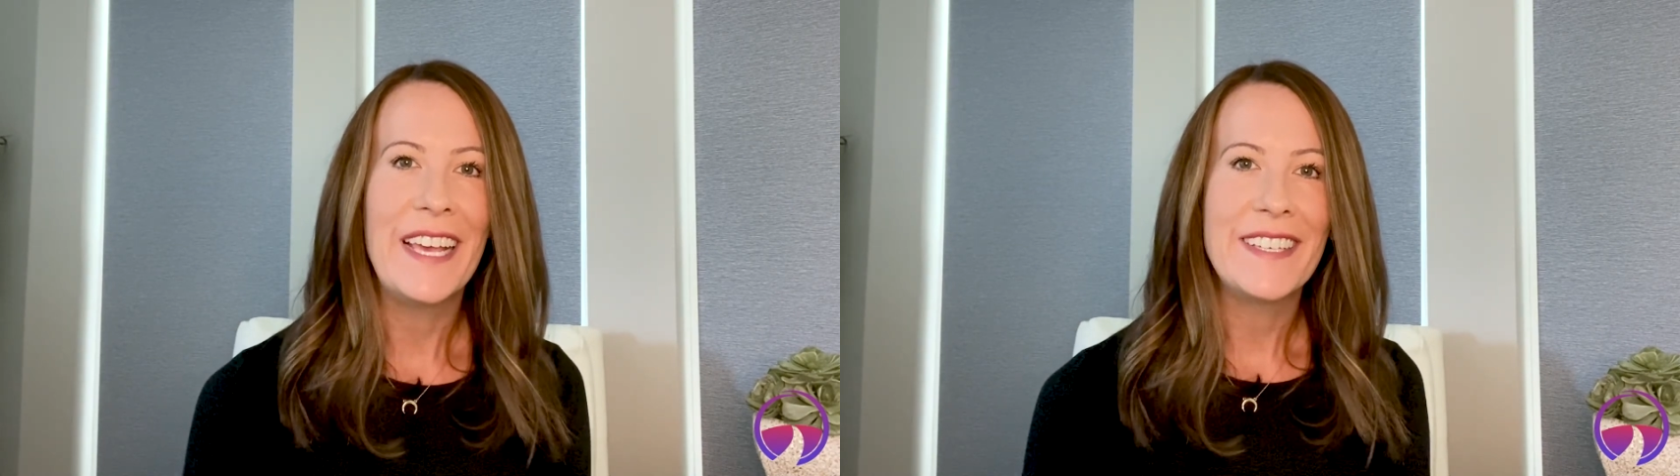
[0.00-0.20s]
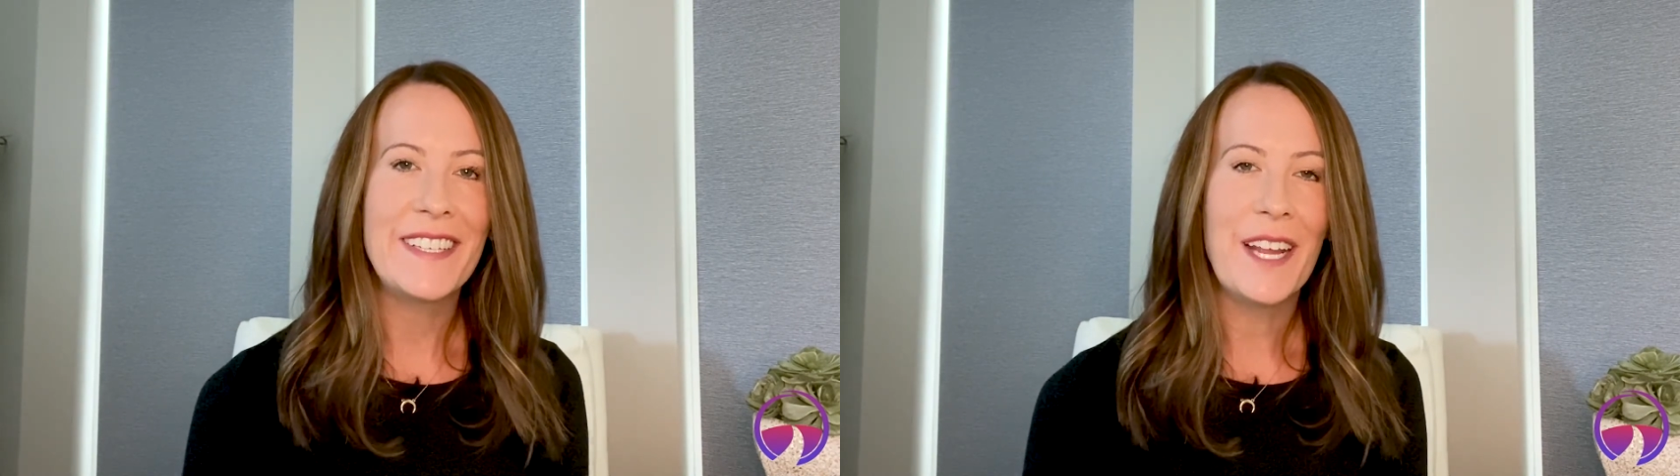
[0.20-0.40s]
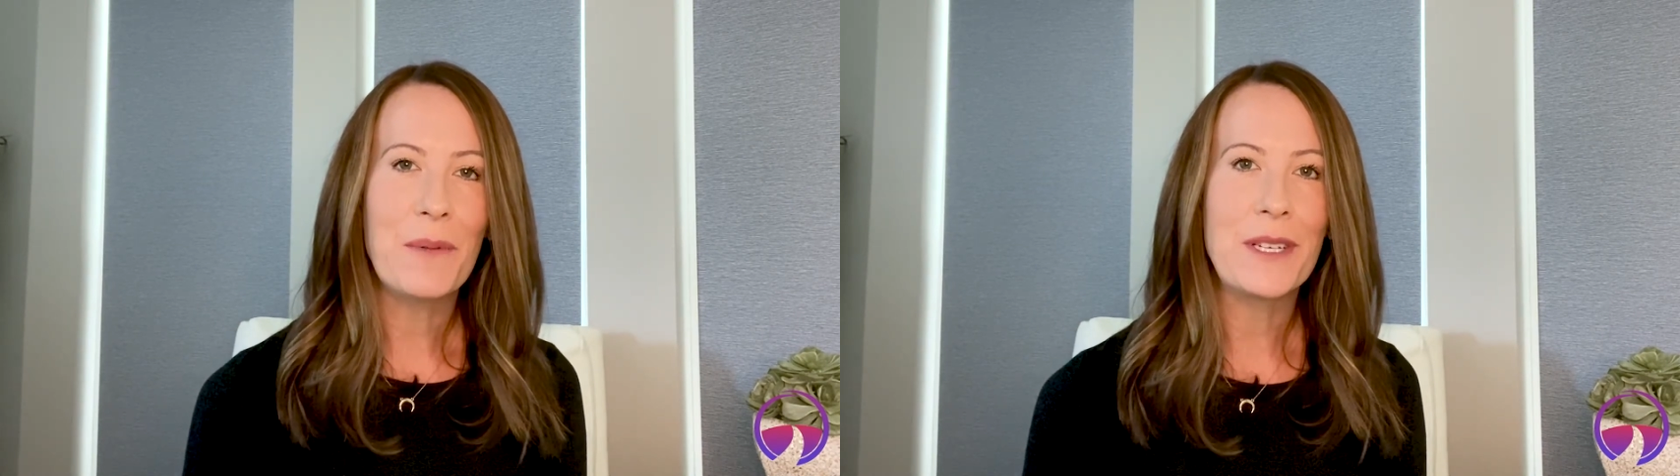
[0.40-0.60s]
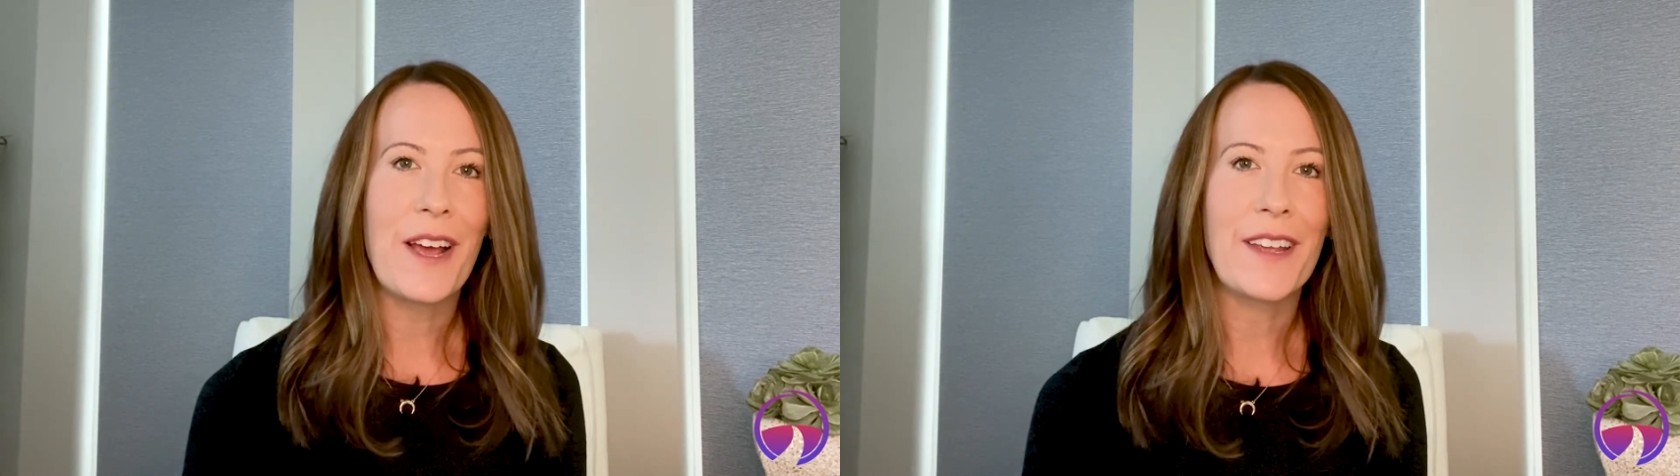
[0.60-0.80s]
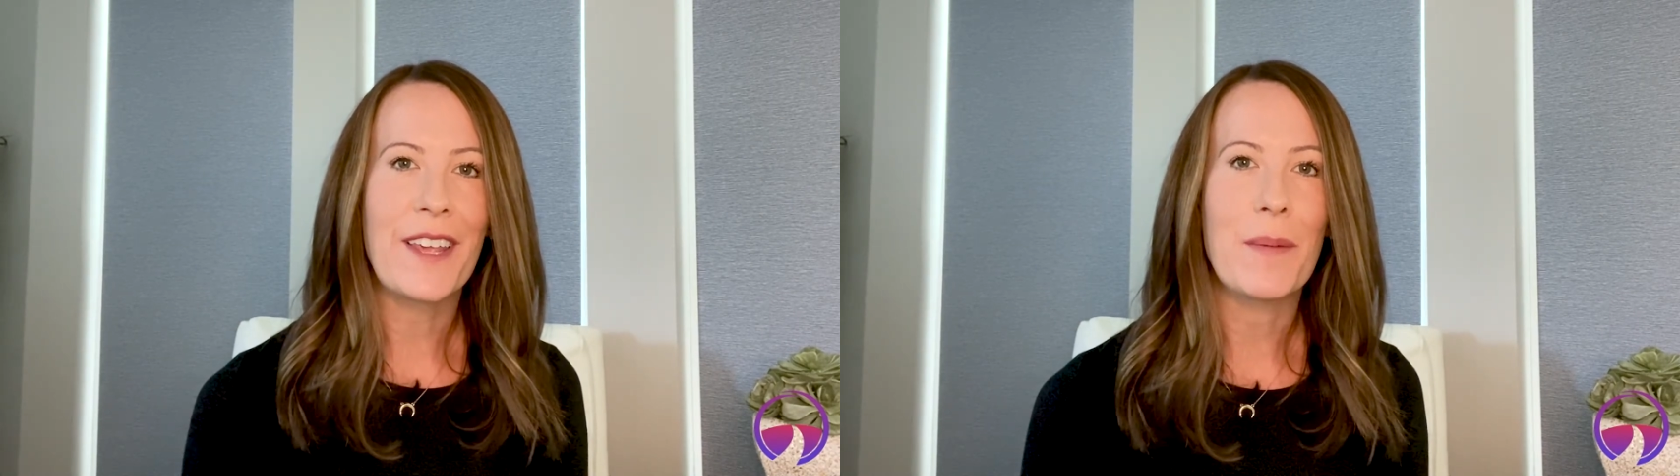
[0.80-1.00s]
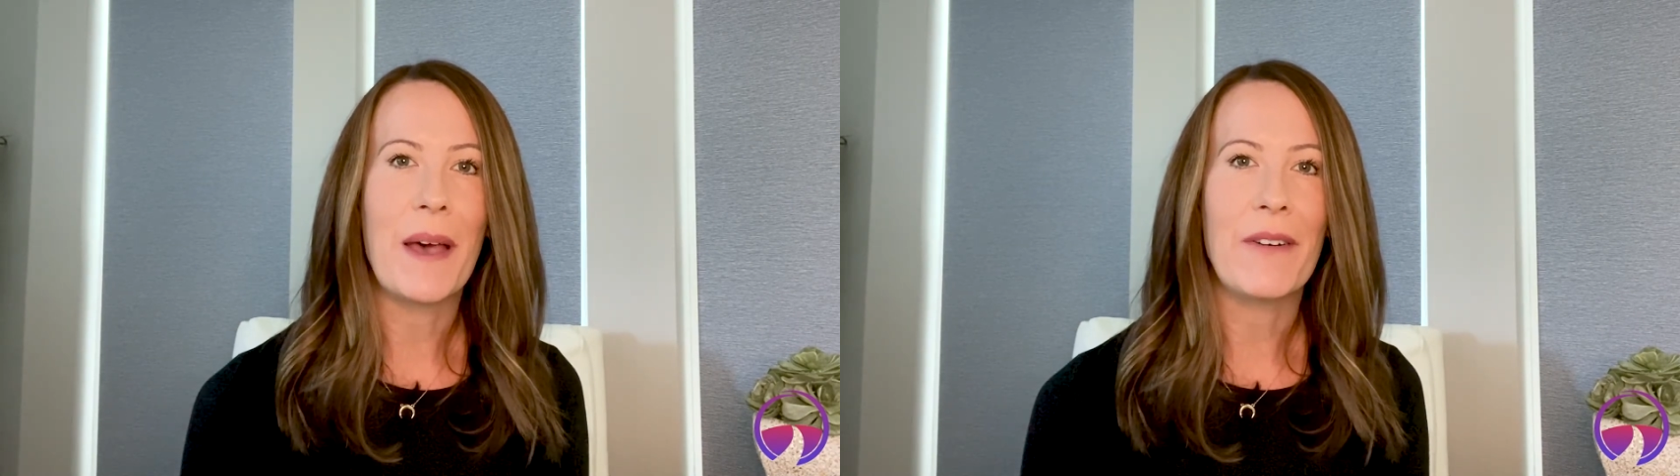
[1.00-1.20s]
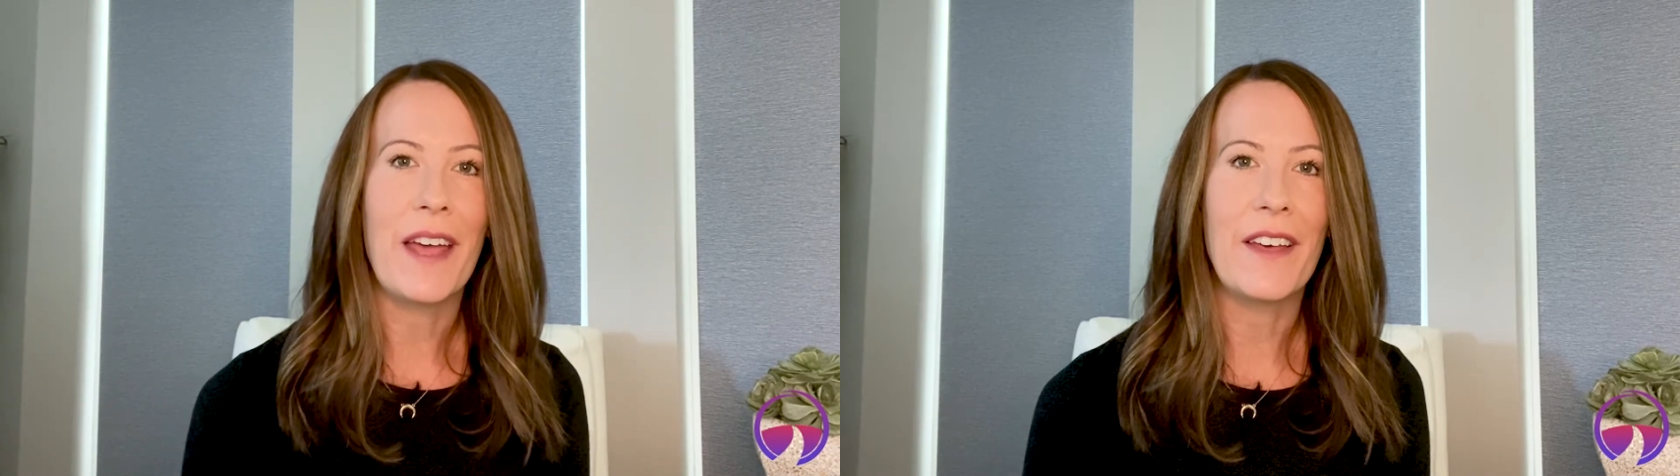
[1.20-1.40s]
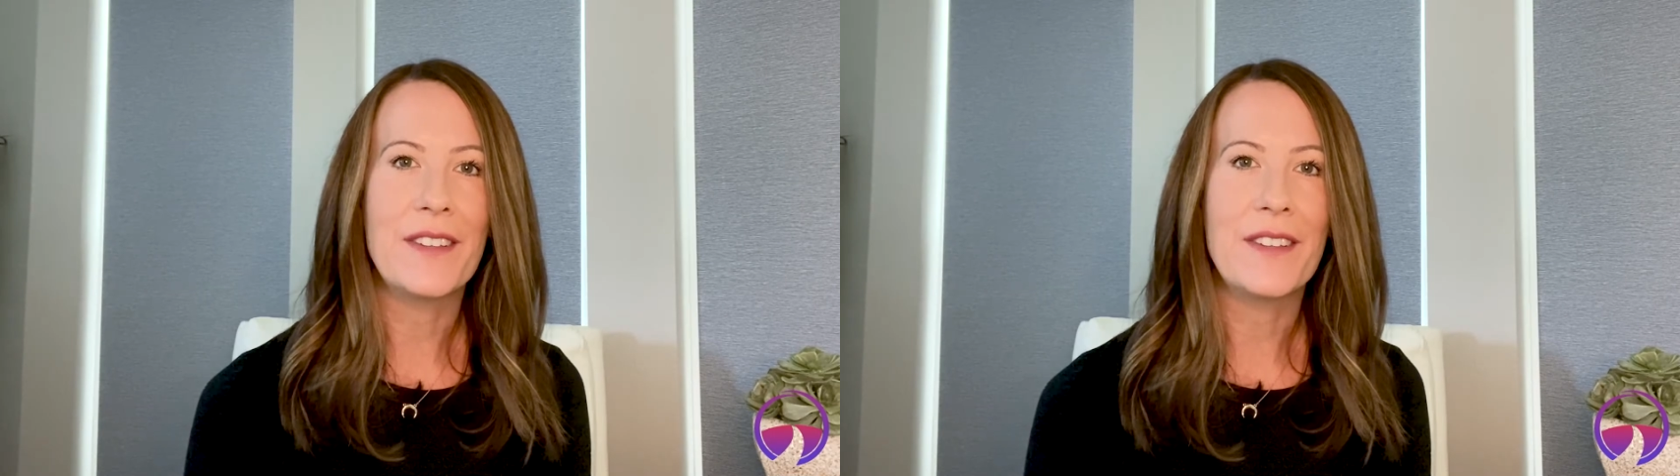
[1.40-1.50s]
Today we're talking about health